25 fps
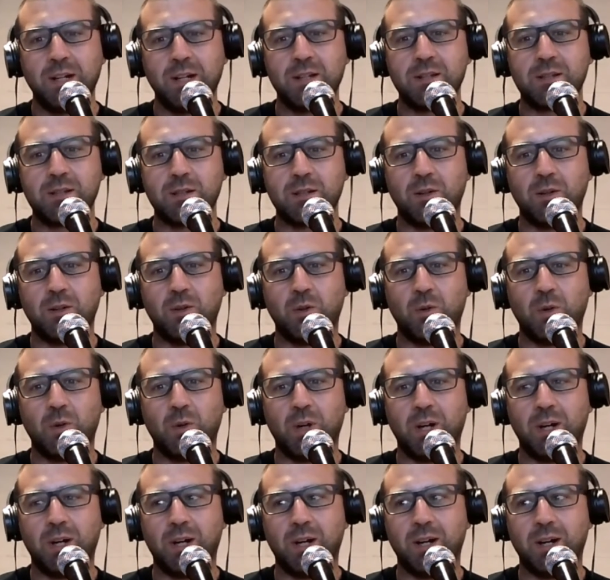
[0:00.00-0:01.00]
So
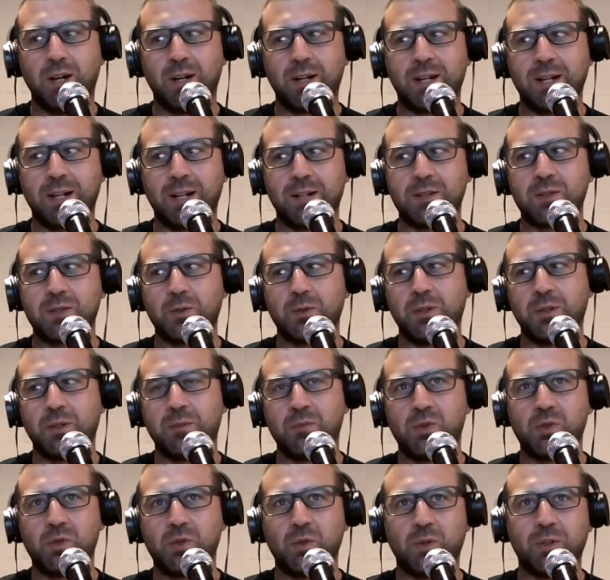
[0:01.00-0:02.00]
kind of sold
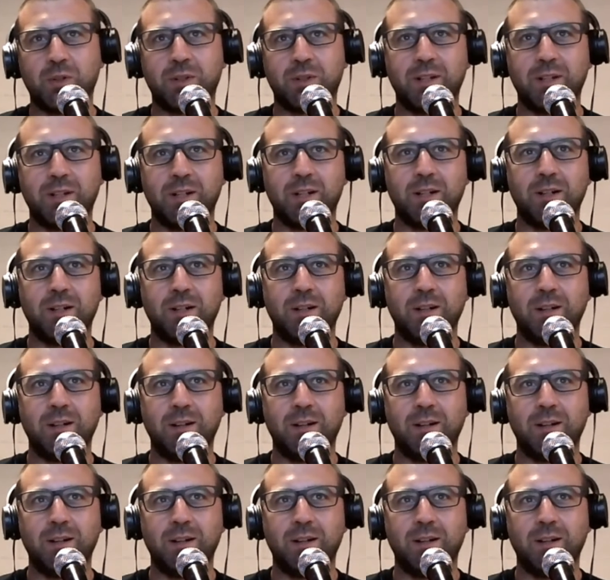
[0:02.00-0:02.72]
him short there.